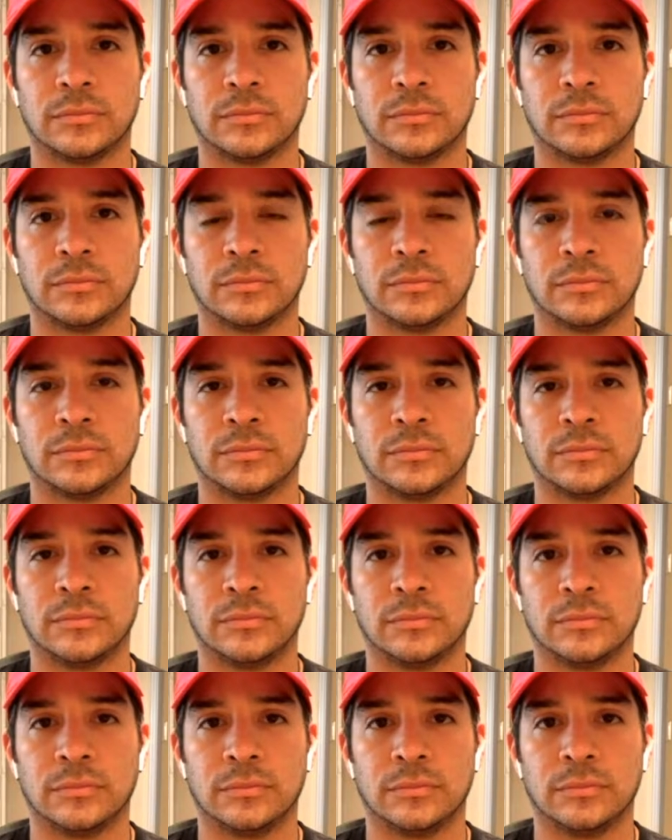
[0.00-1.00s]

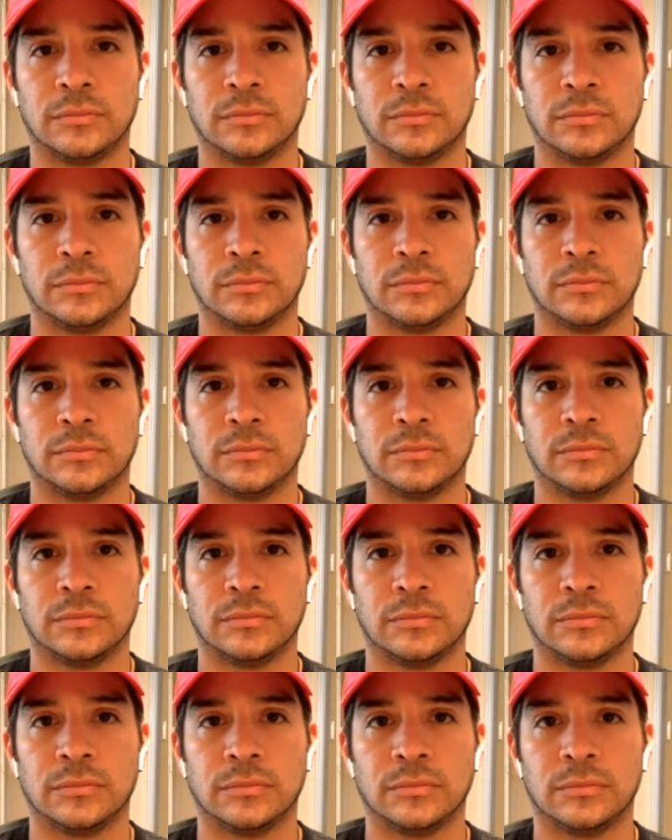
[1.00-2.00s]

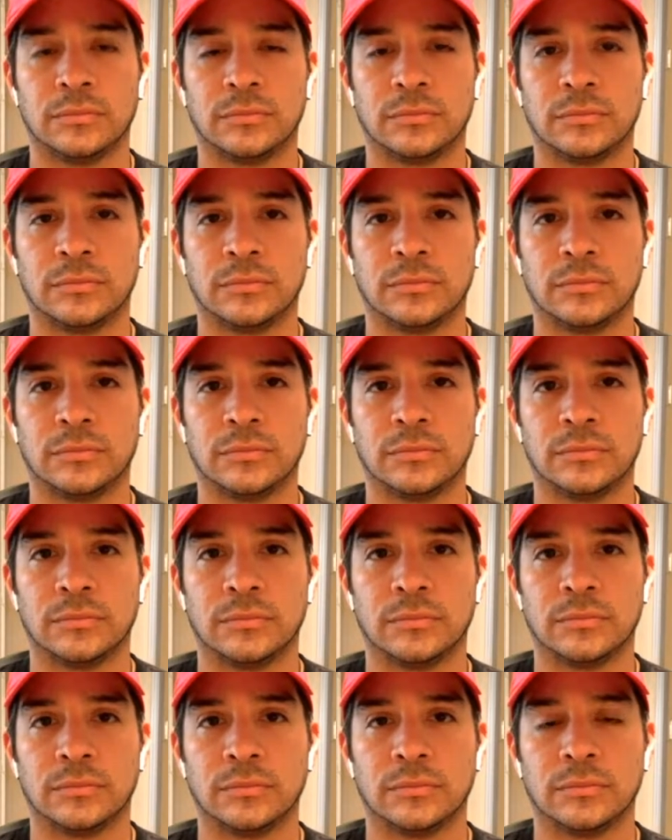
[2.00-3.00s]

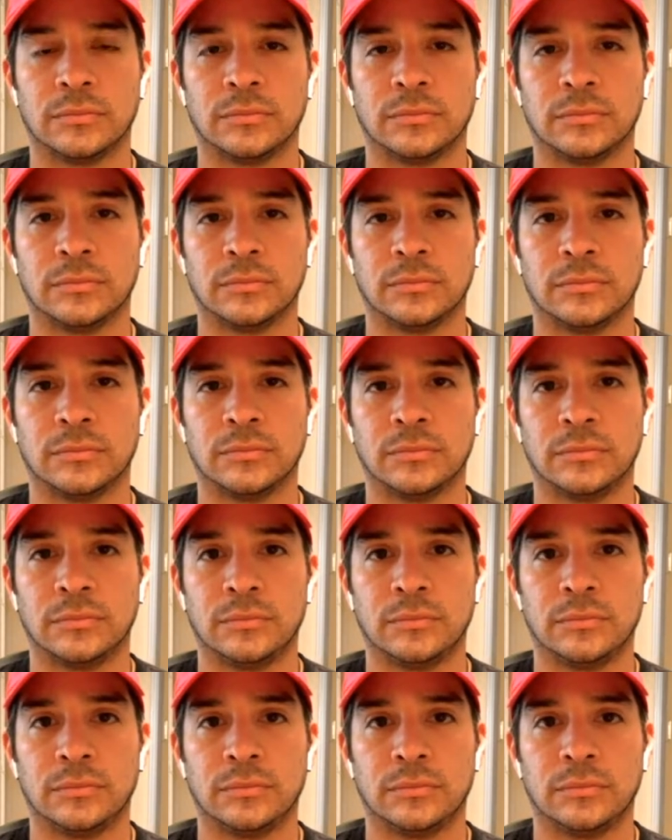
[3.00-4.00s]

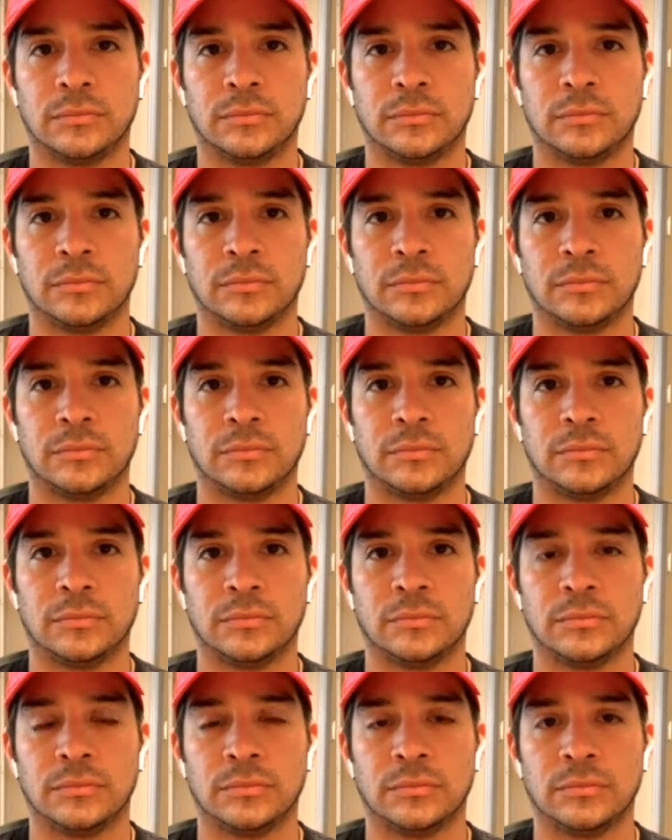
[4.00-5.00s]

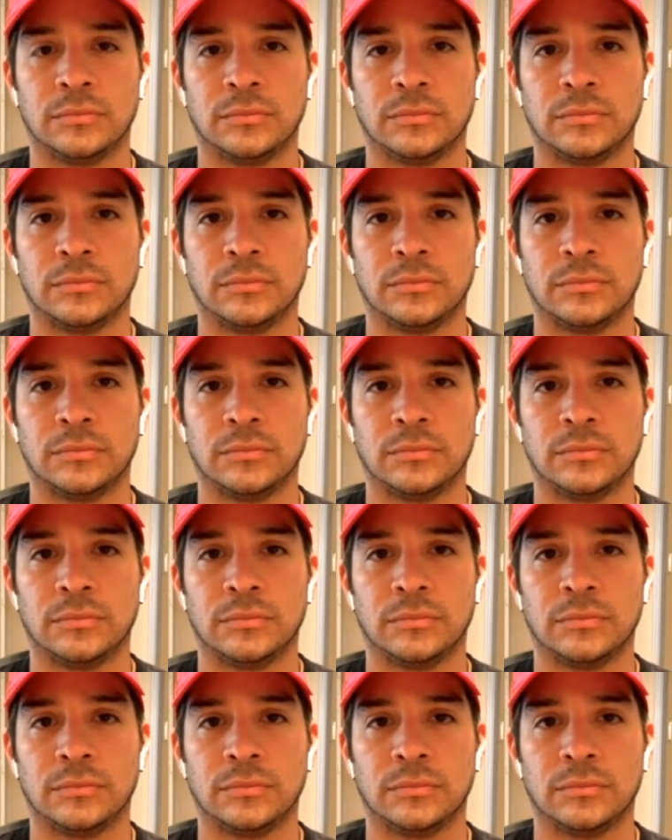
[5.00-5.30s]
[no speech]